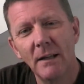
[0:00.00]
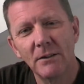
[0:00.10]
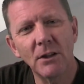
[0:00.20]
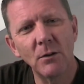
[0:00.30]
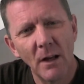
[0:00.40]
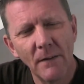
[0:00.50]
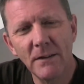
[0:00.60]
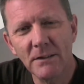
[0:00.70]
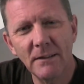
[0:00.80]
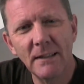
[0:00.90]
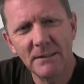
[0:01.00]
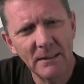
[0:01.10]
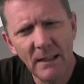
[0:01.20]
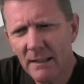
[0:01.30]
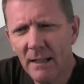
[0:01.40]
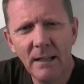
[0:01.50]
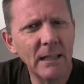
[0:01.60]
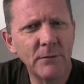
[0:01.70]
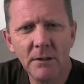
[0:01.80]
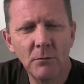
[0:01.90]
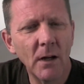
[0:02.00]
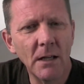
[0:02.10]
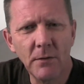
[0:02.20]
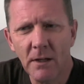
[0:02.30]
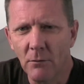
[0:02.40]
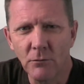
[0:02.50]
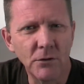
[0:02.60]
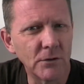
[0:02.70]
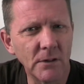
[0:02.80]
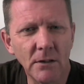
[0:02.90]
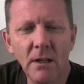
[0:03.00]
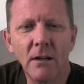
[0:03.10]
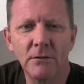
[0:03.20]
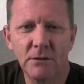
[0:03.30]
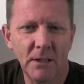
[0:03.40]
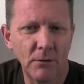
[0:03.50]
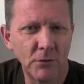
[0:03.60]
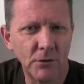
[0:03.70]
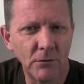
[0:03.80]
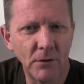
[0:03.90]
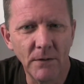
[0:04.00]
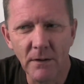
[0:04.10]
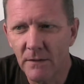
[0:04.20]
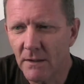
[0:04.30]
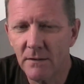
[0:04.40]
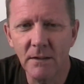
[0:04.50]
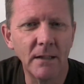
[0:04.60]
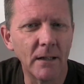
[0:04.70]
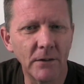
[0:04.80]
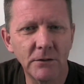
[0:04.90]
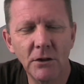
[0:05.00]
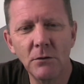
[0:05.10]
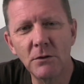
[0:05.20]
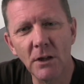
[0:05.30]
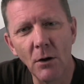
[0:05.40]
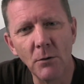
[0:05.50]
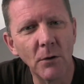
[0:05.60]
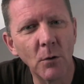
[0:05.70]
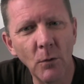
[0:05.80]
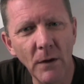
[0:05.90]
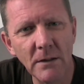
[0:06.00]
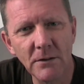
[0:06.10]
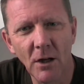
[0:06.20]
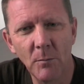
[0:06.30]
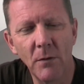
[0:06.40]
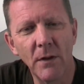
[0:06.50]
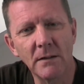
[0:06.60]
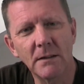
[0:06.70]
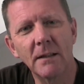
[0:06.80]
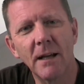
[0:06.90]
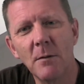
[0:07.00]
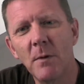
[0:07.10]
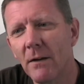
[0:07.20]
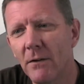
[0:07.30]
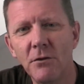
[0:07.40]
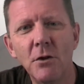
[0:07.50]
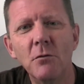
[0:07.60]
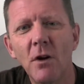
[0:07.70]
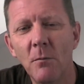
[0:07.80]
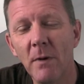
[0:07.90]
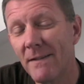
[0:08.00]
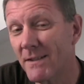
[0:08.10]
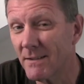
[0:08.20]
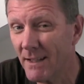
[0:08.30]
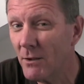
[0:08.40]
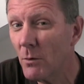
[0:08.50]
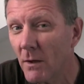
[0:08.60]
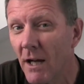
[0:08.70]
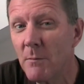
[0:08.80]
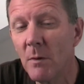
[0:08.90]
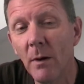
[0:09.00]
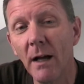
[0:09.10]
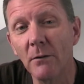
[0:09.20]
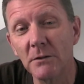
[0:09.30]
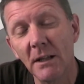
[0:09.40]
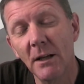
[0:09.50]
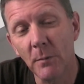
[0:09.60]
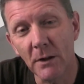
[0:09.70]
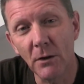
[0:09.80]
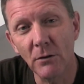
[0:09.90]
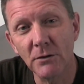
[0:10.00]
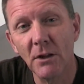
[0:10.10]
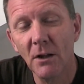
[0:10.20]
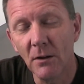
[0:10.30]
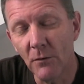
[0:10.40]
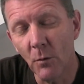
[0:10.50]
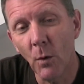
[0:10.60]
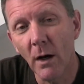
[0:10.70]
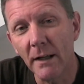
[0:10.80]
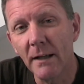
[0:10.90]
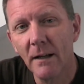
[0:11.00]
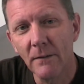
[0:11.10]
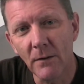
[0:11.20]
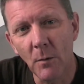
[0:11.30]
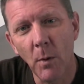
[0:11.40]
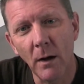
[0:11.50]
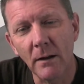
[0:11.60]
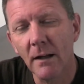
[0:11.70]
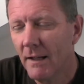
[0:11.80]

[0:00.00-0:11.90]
So there's even the rave cultures and the dance culture and the two-tone and all these type of things that came out, the new romantics, they all came about because of the way that the punk